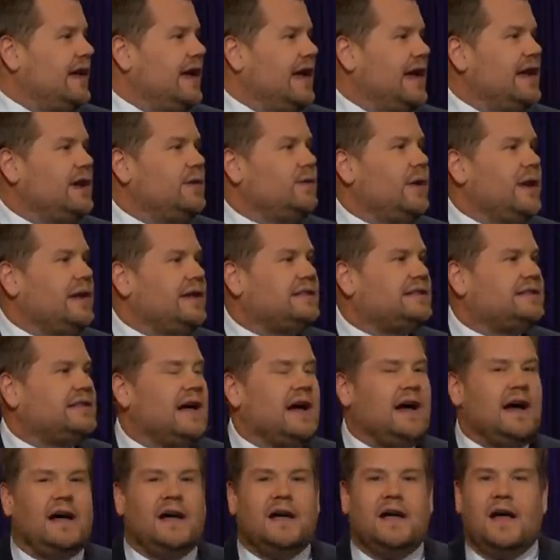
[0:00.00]
in
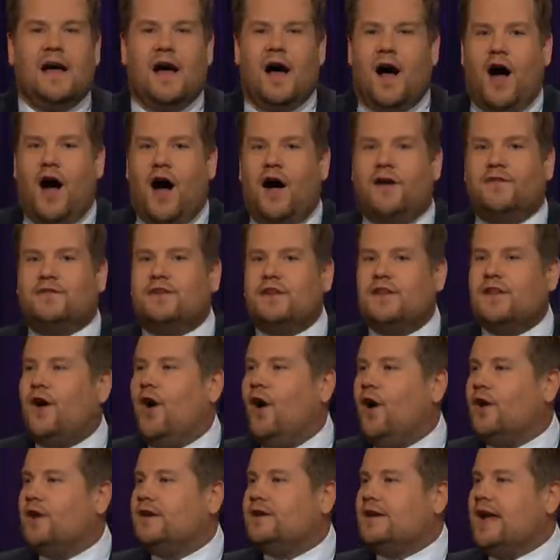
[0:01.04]
winter, after the
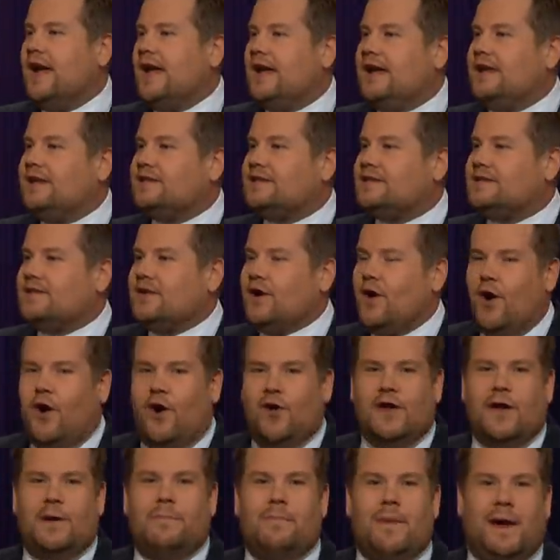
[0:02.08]
holidays,
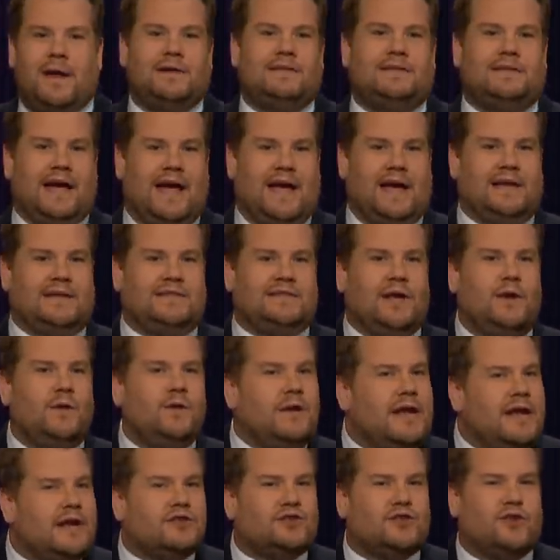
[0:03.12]
on a Monday. So
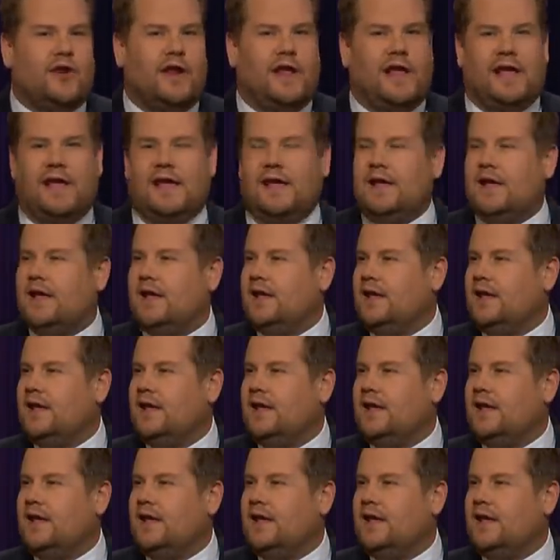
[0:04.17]
literally,